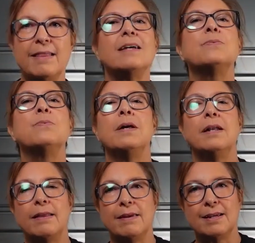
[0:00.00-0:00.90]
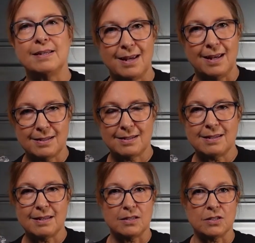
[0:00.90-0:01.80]
And that's what I think
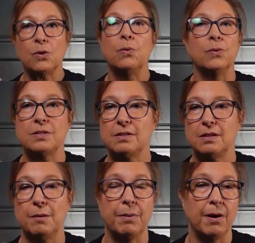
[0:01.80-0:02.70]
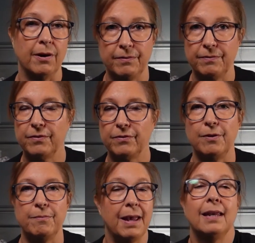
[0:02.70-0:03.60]
sets this course apart
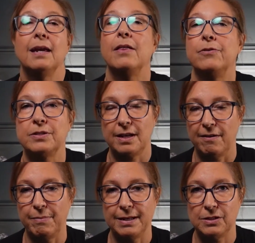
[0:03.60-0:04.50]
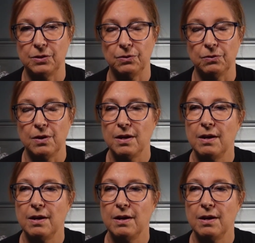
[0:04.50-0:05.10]
from any others that I've been to